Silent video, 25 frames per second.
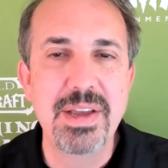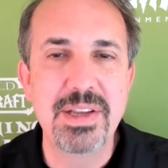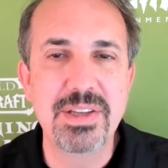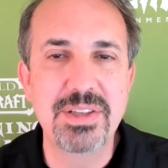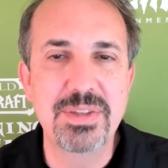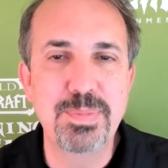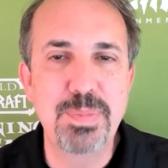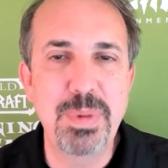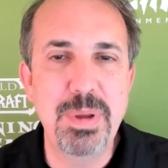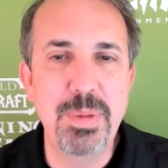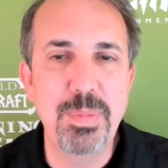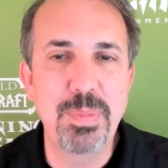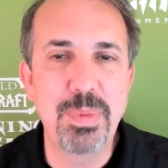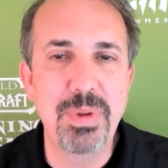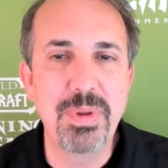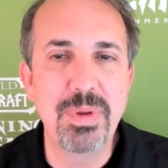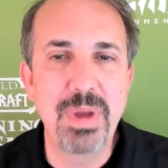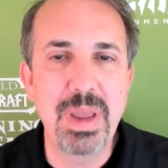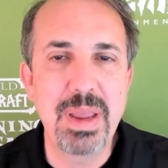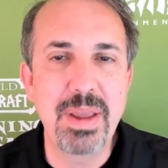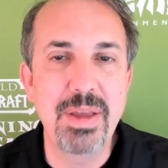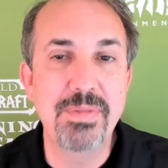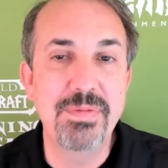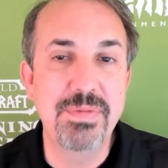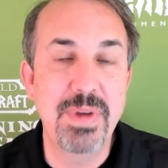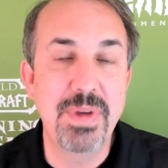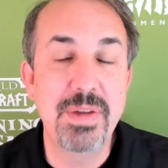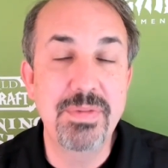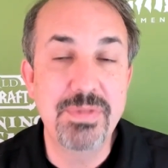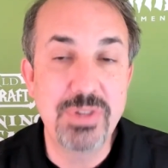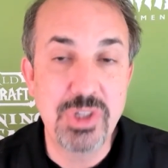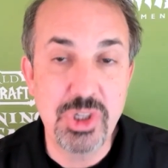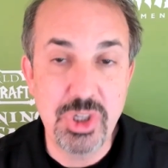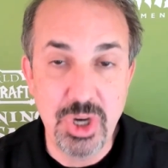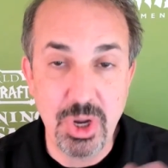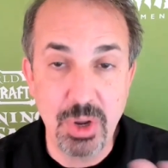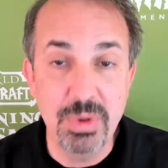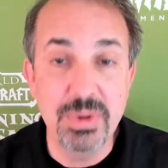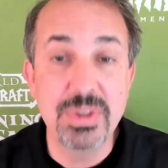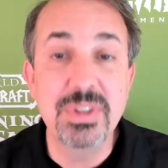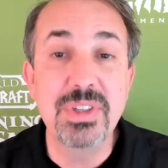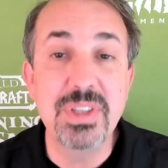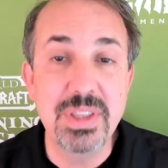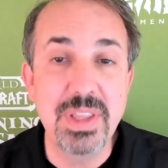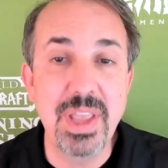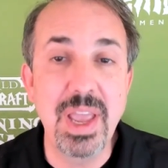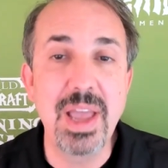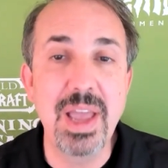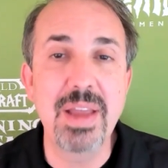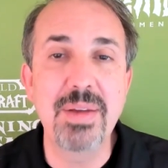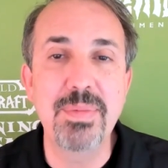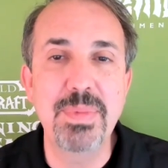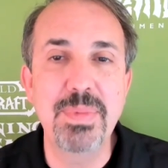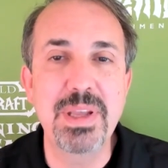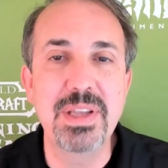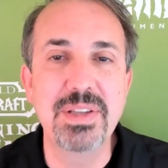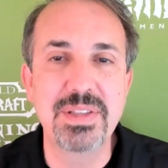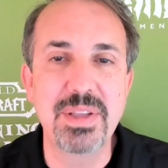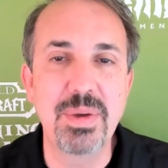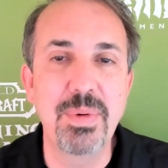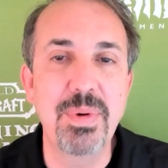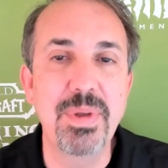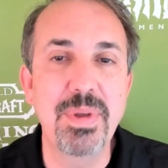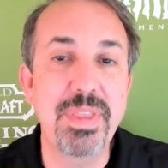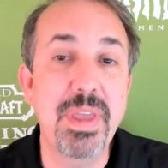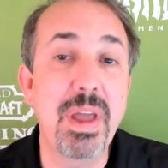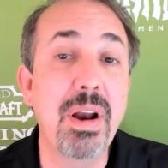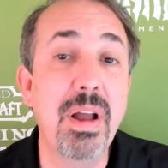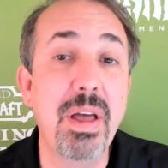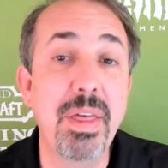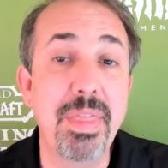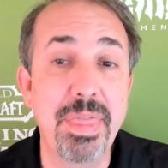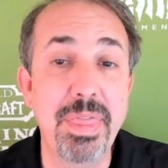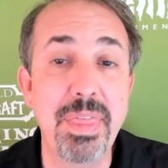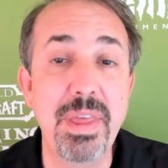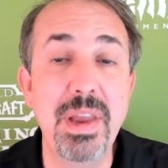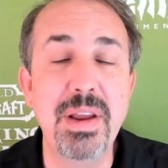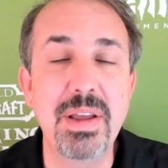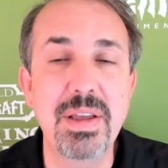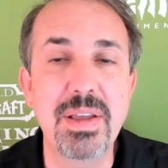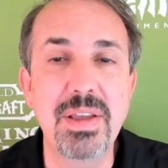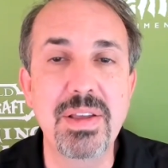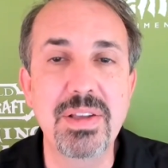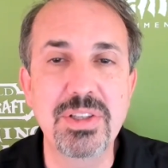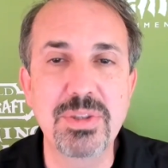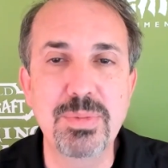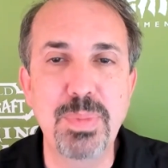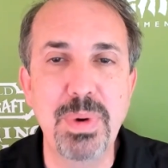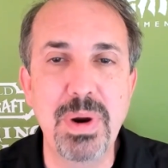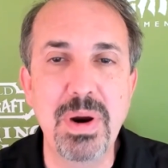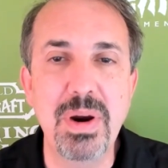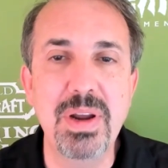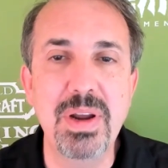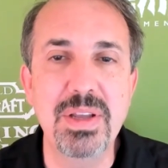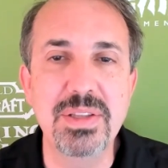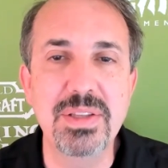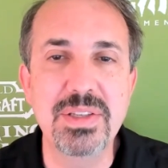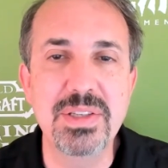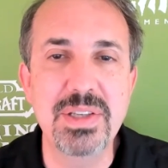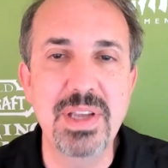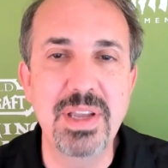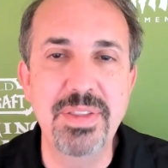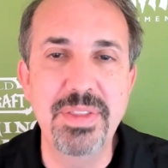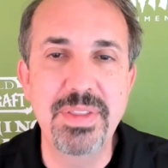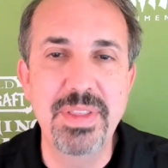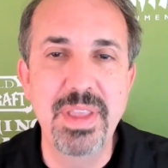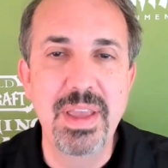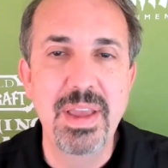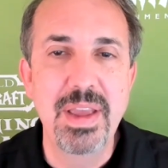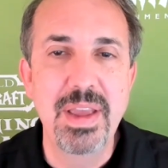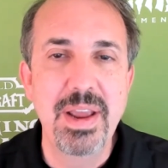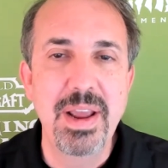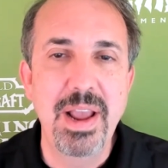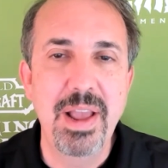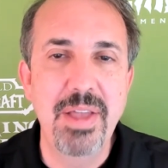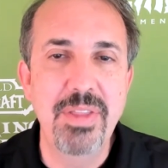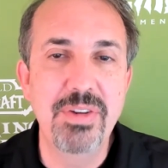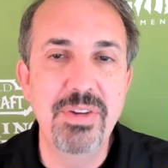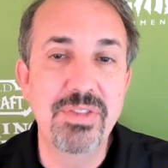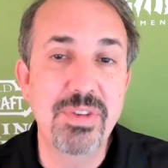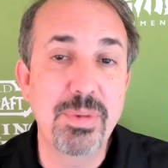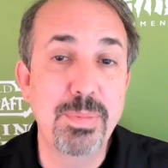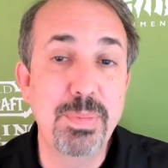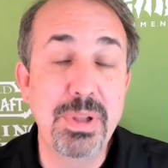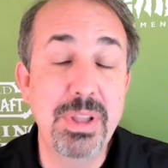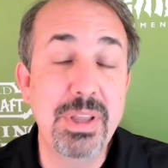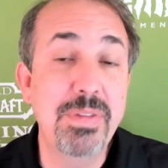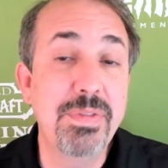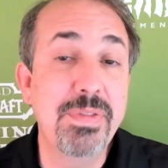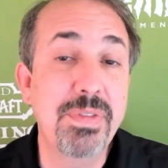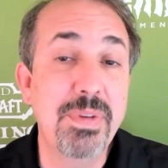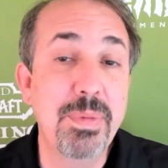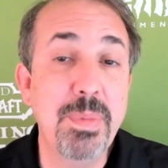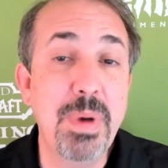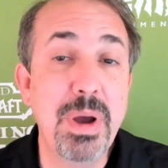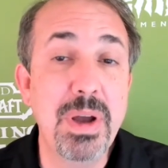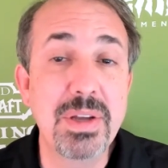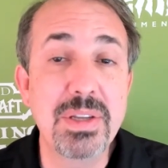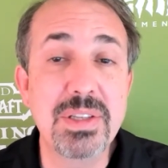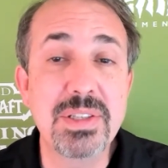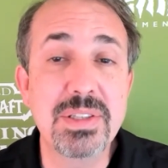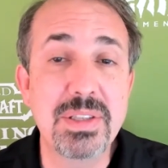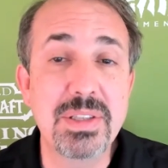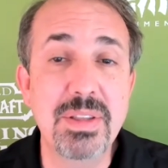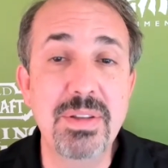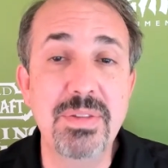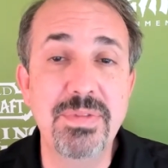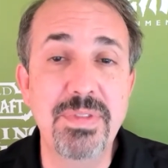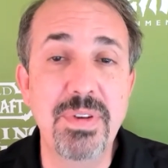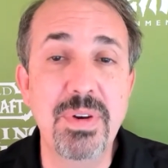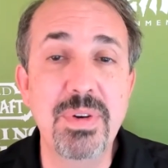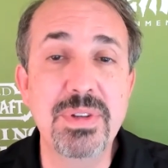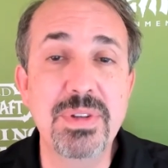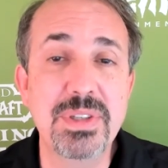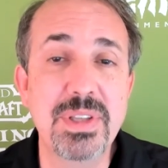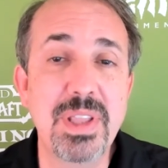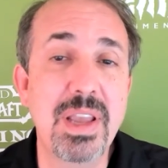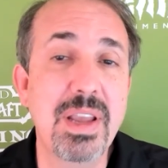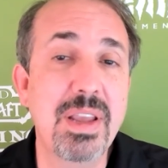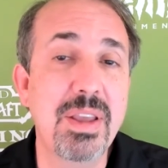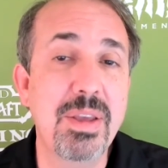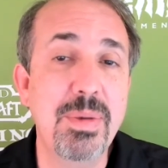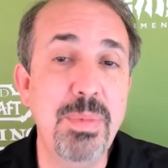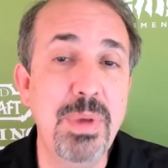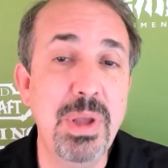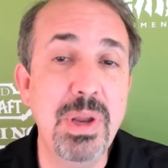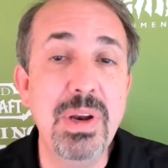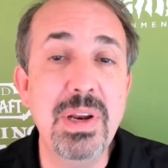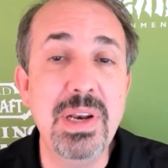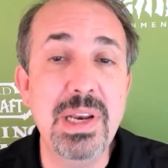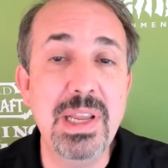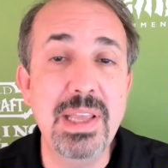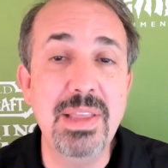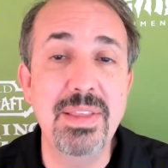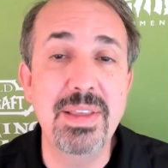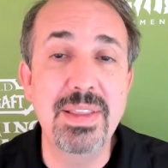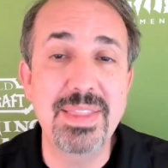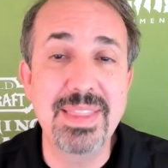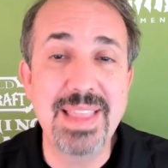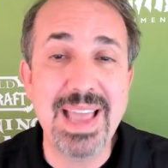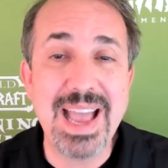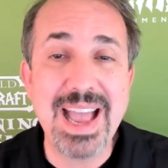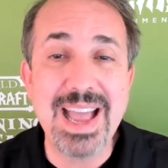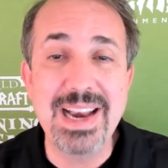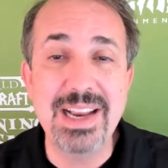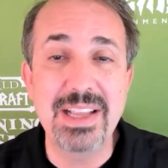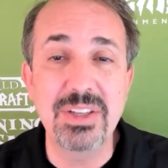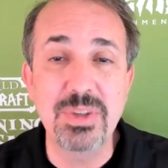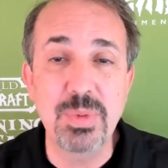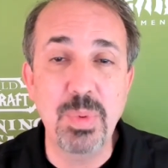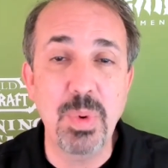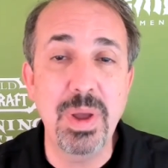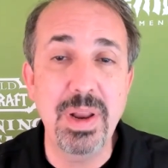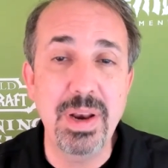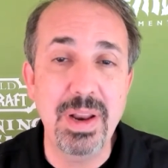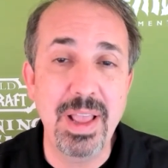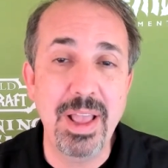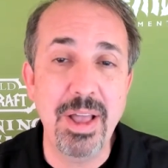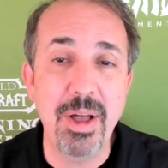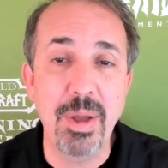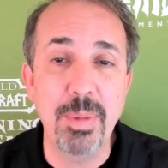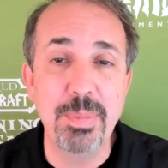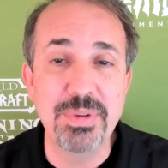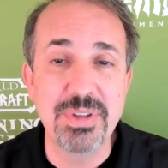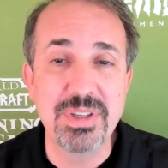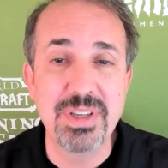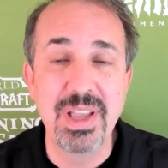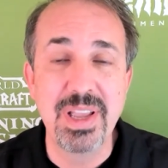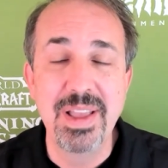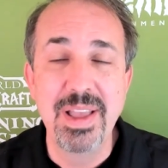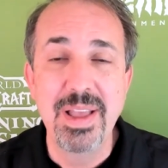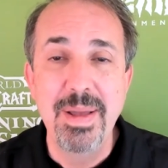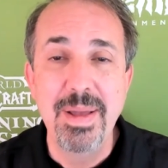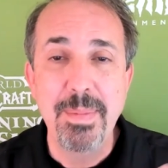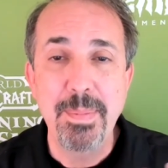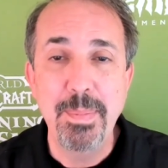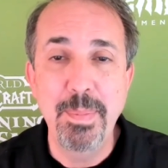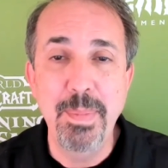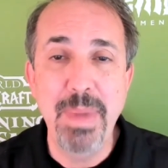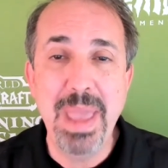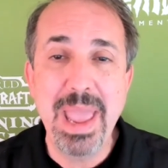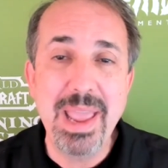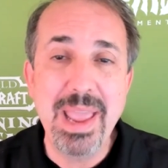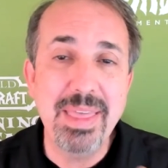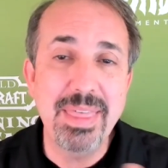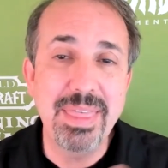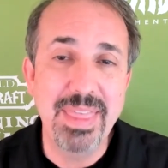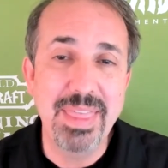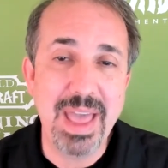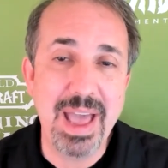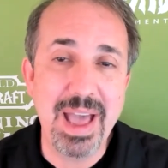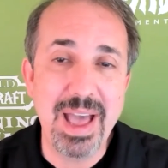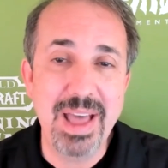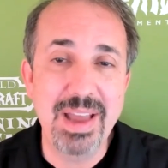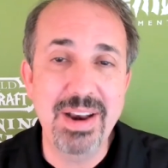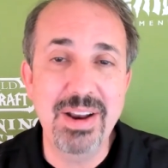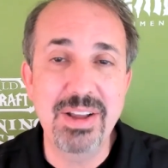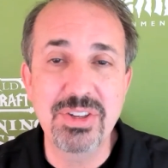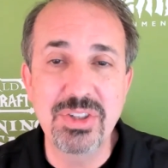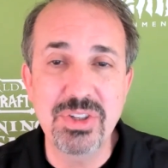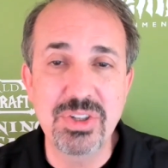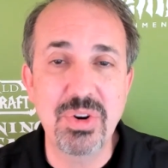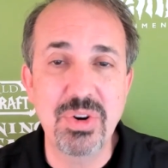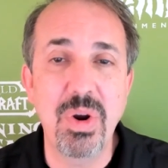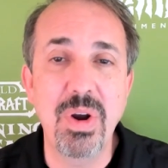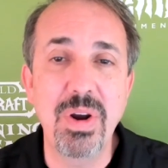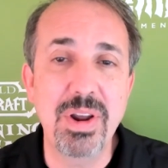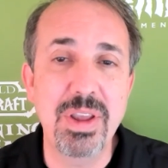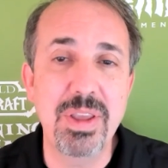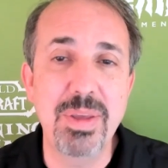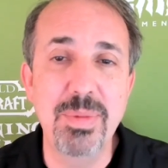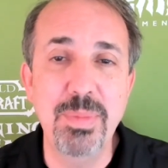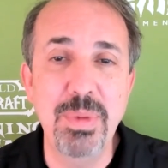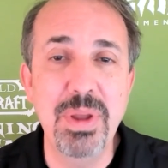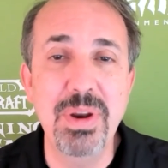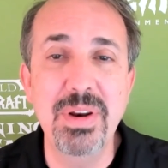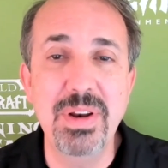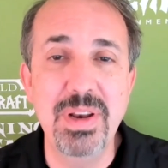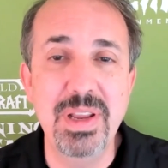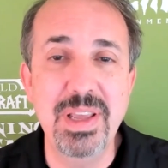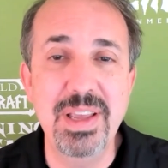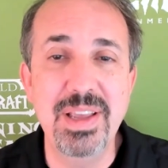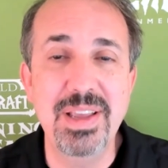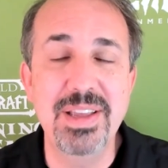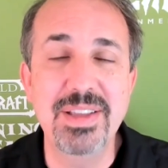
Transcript: because people have, have chosen that because they want that authentic experience. Right. And, and there's a belief amongst the folks in that community that that is what helps make that a strong community.